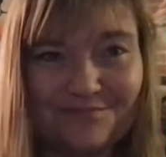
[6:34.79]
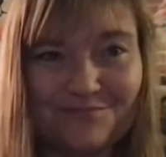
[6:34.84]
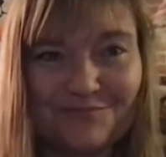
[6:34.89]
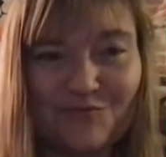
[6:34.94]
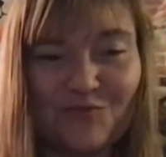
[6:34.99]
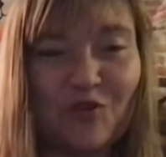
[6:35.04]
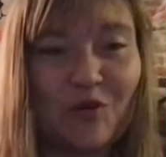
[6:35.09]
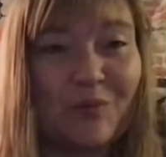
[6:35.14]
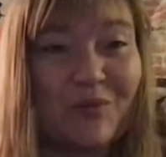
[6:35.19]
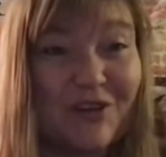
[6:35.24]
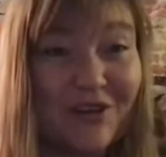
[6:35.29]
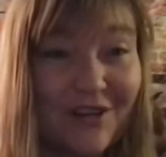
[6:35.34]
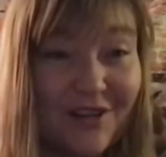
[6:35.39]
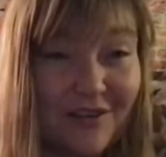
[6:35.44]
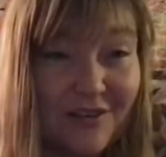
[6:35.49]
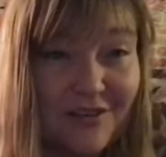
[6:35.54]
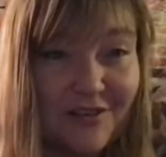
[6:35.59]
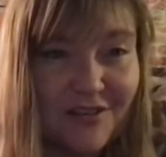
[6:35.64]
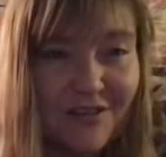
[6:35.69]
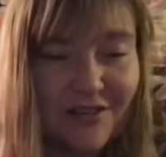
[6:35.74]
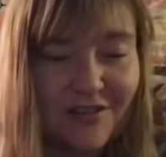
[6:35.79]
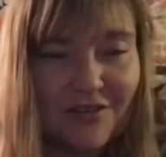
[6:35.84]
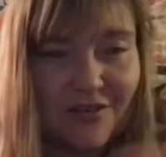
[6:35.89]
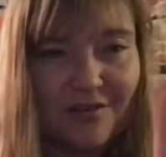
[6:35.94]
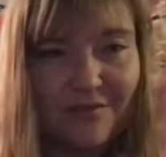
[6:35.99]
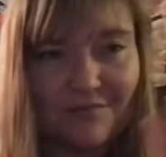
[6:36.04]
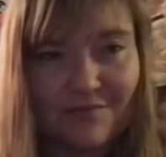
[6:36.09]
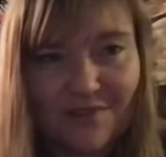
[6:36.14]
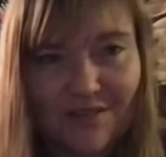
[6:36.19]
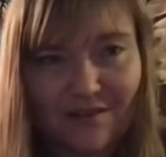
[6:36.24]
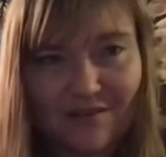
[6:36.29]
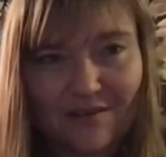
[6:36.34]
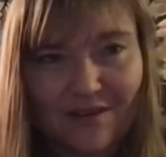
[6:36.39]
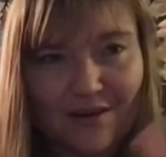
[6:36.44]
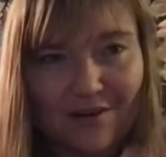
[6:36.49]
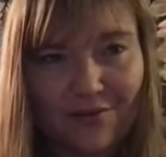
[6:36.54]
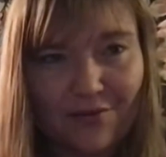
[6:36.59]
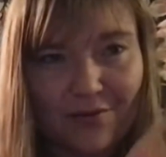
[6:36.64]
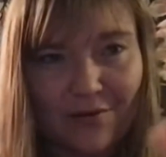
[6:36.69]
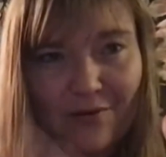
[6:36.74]
Former English teacher, so I've got to
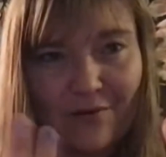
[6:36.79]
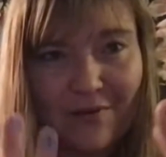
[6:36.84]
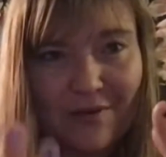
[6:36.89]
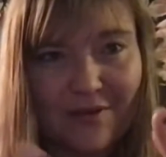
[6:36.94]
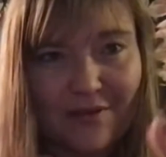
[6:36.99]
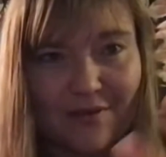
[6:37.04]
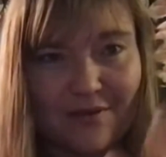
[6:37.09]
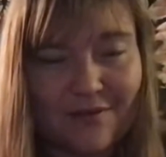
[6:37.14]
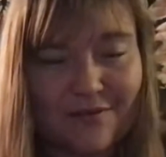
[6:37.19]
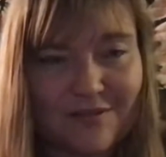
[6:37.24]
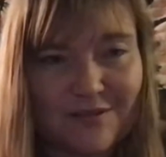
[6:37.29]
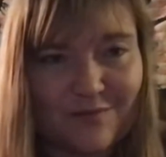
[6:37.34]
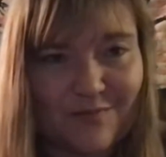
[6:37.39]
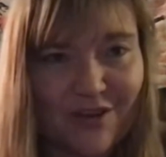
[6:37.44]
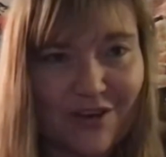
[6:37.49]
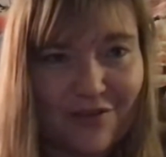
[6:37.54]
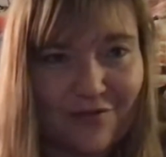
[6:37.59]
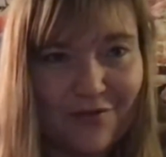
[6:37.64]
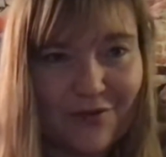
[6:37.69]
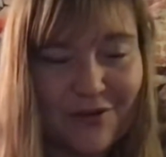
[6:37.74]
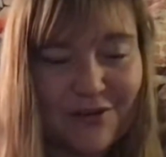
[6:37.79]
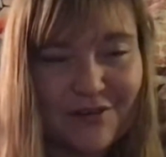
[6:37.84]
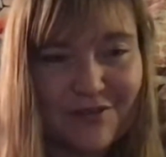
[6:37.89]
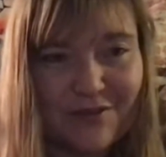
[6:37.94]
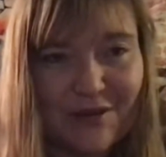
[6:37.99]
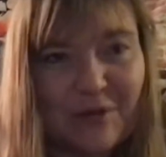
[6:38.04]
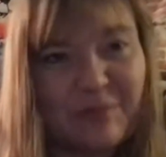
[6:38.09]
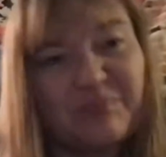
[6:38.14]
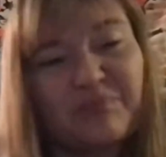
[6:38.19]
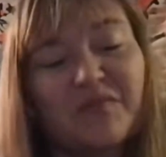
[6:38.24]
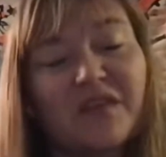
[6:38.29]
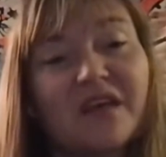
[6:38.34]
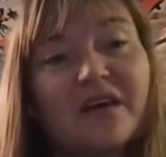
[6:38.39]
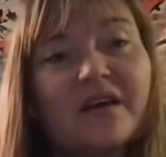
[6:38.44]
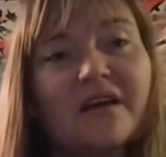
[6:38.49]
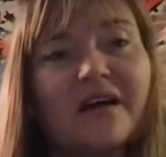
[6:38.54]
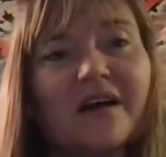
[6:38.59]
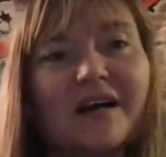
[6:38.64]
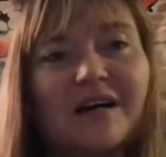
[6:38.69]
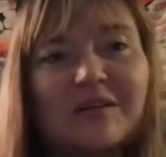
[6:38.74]
throw in those metaphors, right?
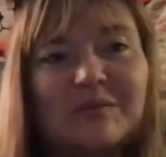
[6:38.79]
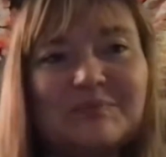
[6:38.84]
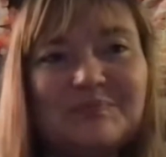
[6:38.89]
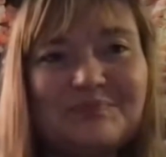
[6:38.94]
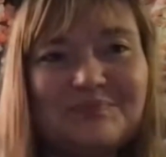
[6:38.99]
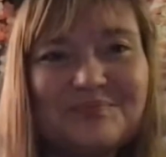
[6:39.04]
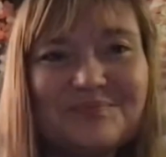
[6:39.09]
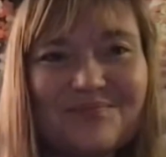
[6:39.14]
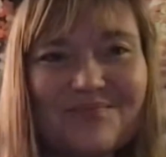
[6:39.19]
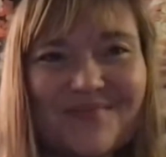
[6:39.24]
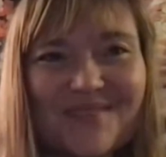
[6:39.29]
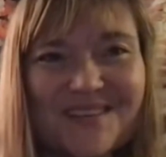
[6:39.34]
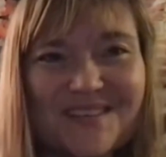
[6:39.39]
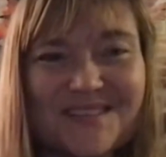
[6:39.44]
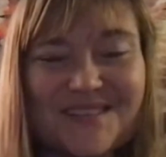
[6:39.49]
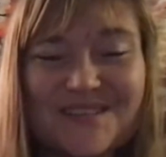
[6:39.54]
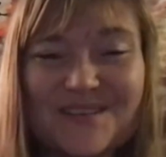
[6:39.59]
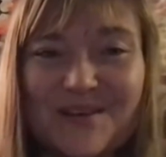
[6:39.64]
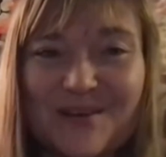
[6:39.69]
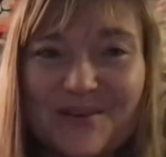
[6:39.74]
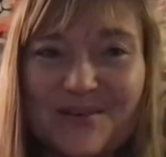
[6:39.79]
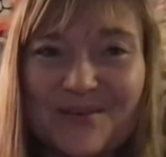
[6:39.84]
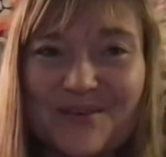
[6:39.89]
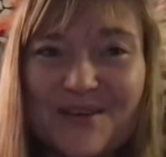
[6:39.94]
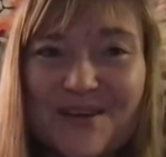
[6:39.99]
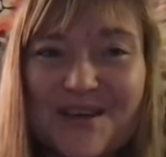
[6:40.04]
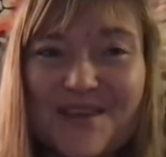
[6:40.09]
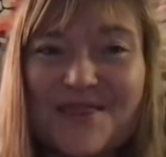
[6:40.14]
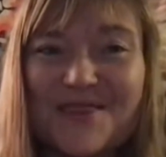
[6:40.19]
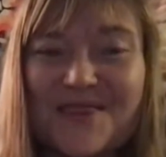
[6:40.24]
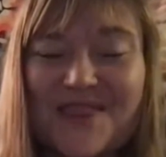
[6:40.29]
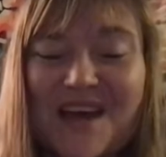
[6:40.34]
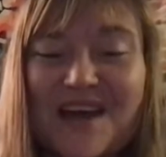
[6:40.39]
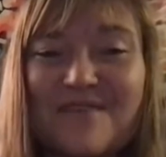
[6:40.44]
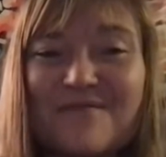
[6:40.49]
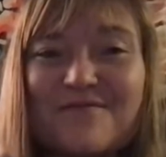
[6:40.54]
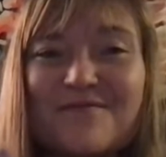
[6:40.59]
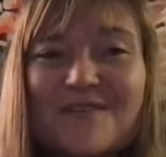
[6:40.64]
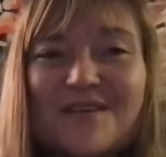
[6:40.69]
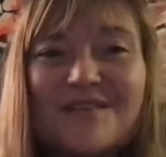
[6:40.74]
So that
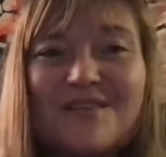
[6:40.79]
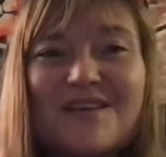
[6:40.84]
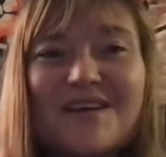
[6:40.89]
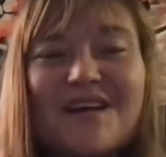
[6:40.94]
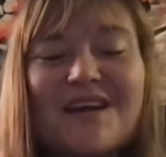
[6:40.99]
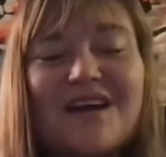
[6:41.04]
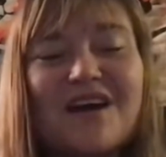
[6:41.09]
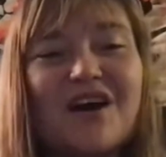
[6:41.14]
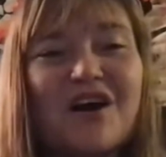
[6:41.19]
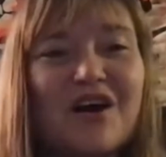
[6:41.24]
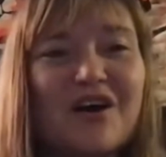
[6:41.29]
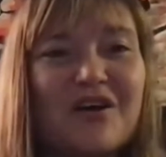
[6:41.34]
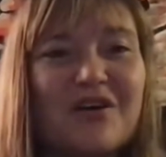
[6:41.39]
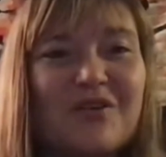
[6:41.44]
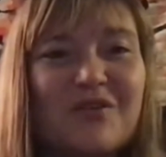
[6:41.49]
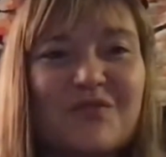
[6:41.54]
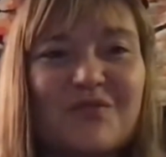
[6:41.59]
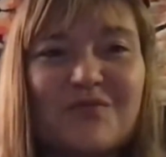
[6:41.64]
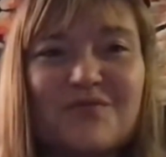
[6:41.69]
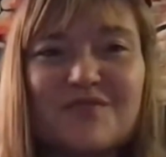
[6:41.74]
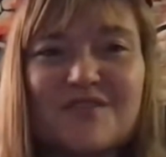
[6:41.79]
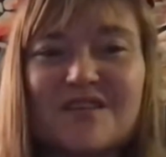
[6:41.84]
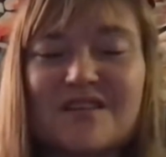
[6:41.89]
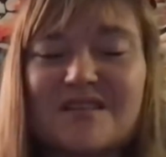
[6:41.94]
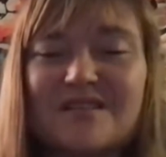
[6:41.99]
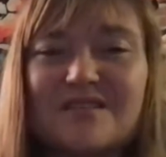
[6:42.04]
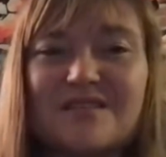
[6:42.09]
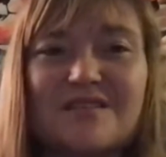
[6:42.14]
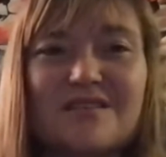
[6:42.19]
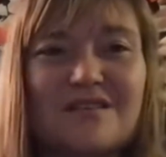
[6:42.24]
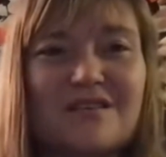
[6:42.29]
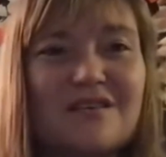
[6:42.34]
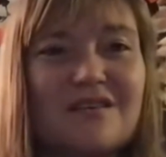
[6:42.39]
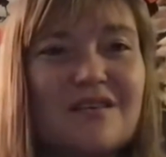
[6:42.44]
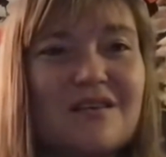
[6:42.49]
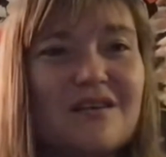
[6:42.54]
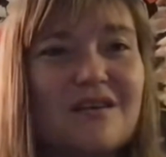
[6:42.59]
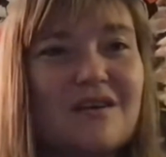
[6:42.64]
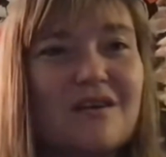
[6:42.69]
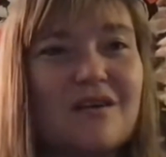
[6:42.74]
feeling of just
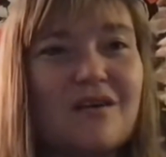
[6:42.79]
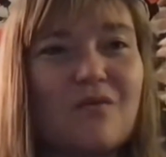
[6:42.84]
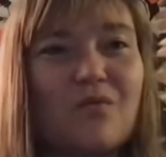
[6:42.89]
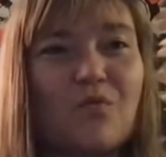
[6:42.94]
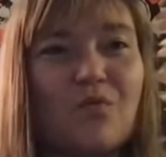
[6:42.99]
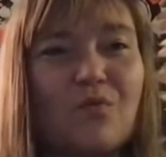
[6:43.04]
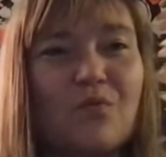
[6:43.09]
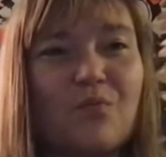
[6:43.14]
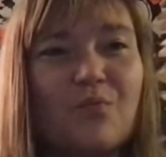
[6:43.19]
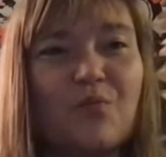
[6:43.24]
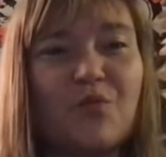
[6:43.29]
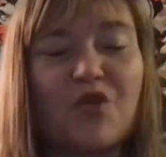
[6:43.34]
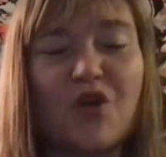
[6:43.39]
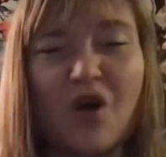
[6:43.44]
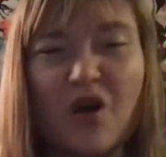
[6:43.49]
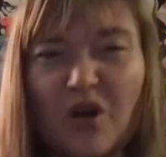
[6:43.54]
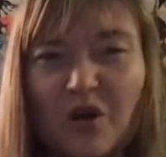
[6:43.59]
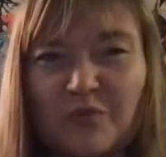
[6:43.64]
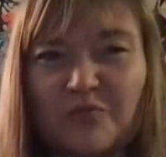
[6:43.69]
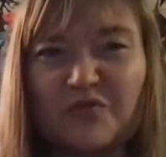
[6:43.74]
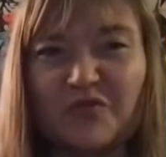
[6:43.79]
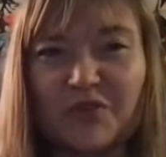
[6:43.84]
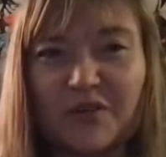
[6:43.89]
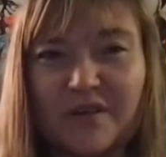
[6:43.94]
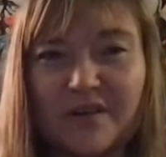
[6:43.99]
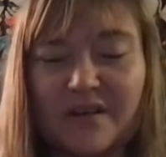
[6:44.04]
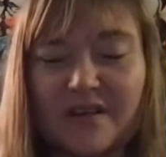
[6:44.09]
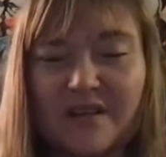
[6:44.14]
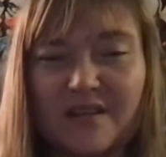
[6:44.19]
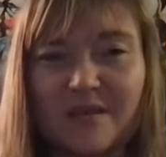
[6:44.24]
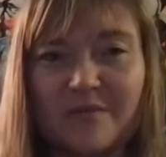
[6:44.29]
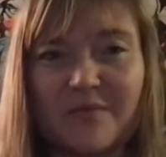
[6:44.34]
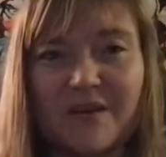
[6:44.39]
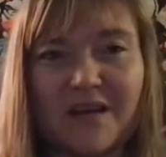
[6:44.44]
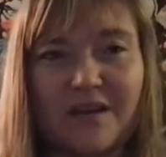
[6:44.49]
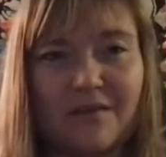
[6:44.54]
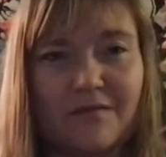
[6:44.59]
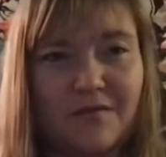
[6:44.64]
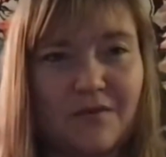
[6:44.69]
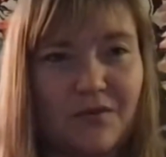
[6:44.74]
comfort at the
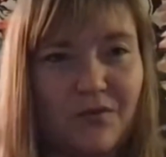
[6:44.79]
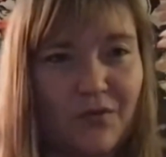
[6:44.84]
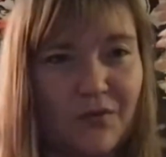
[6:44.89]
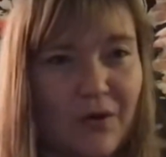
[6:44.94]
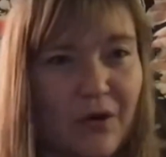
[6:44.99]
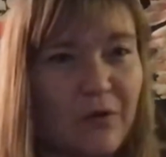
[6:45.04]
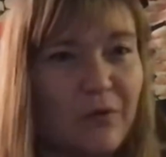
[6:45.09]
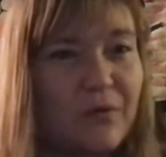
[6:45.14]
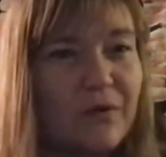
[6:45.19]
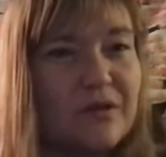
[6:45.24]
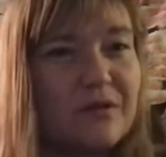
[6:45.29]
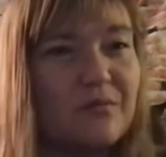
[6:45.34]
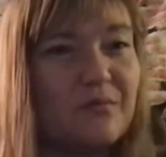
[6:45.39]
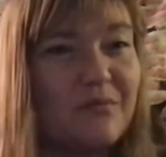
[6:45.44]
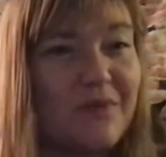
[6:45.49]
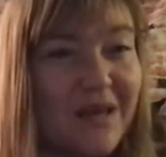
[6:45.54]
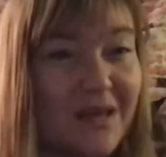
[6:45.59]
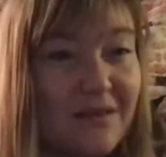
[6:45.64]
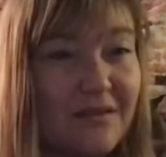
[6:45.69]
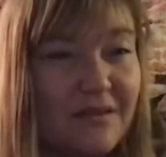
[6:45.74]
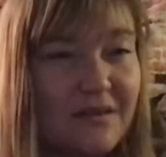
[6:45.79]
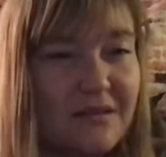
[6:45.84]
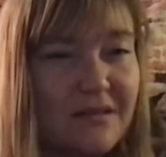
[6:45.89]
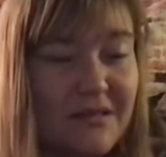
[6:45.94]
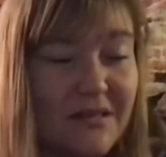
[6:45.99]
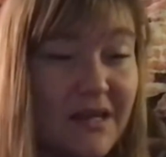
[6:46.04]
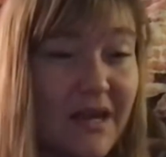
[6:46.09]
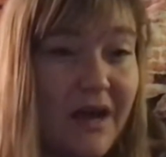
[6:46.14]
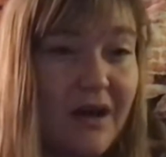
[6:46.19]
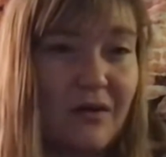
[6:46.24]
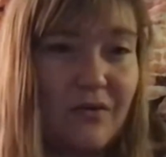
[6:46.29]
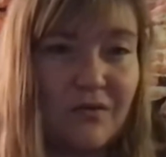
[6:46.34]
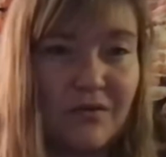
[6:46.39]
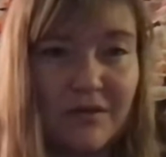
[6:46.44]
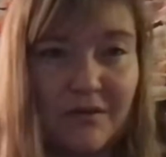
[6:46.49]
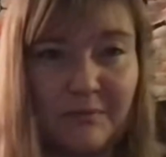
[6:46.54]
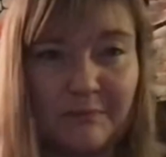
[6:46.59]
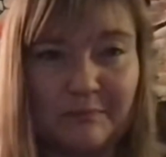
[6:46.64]
back of your throat when you make this sound.